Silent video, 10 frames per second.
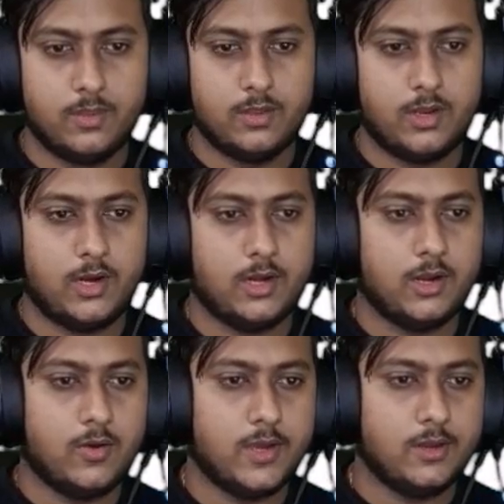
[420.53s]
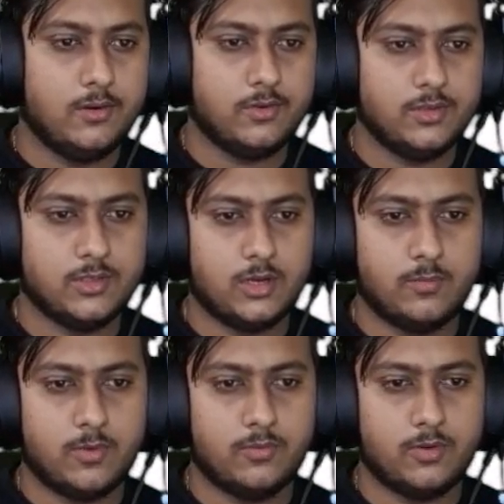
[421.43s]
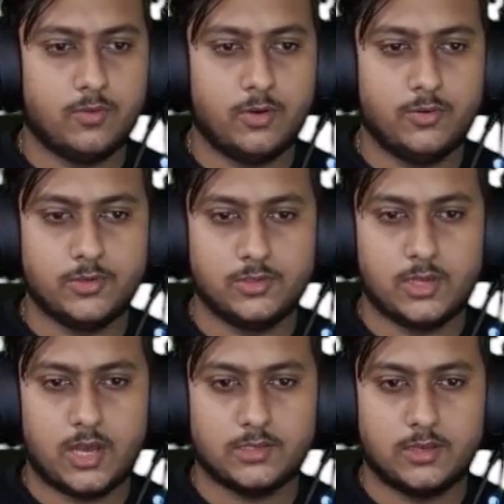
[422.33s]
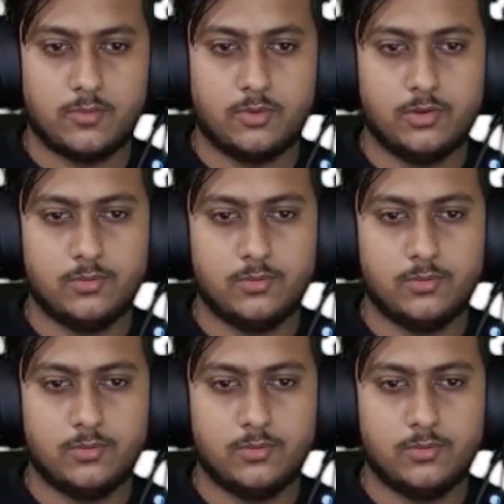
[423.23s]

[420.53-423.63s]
Right, now I can increase the number of revolutions as I want,